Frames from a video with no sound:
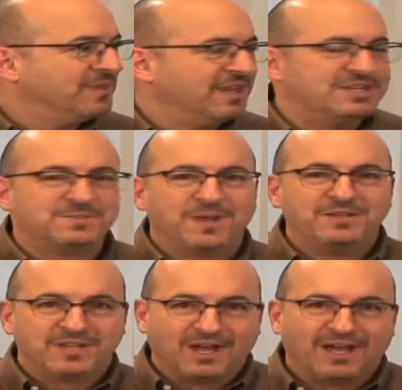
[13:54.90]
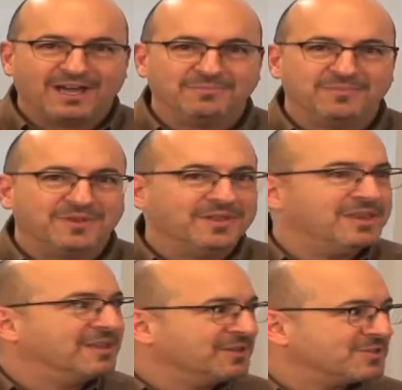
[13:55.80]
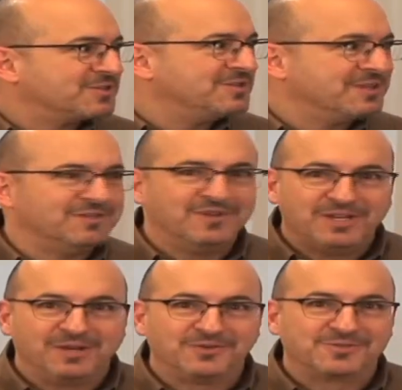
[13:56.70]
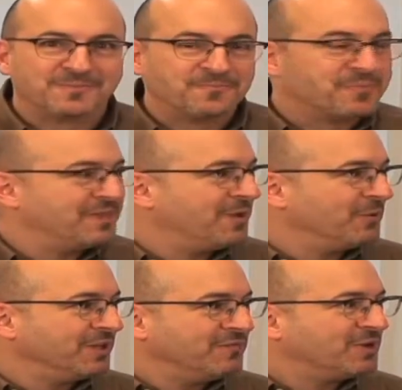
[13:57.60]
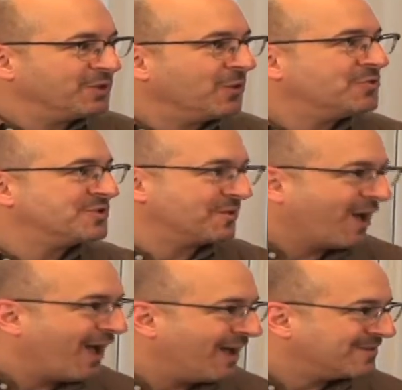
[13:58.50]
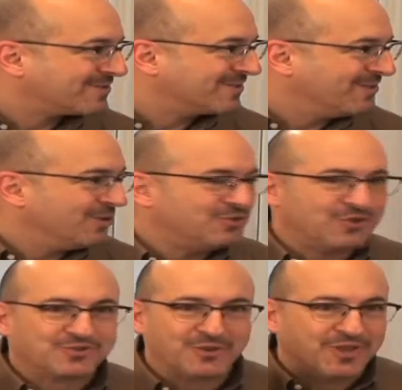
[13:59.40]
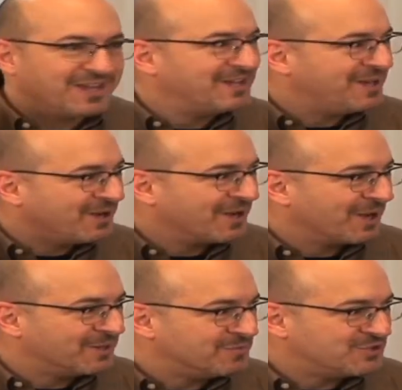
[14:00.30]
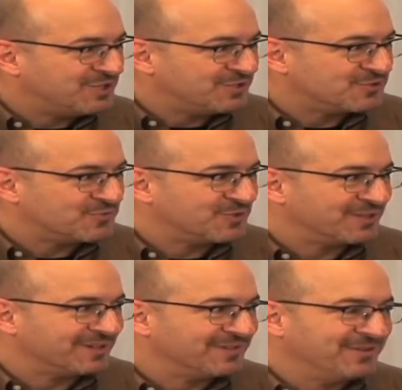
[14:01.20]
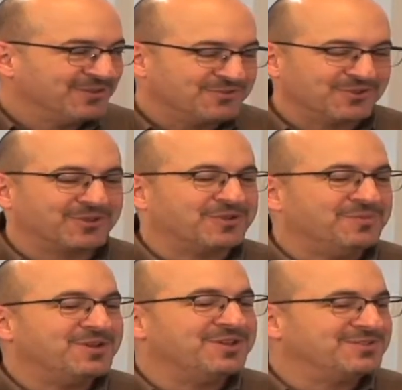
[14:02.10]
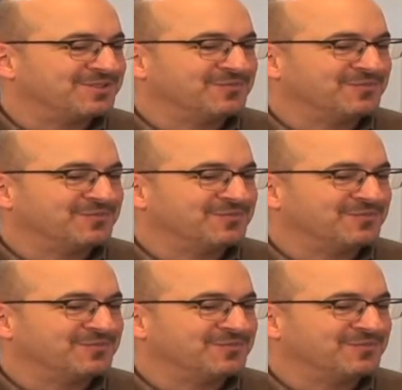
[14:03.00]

they spend time. They listen to the videos. They will even close their eyes just so they can hear how the machine is working. Mm-hmm. So the community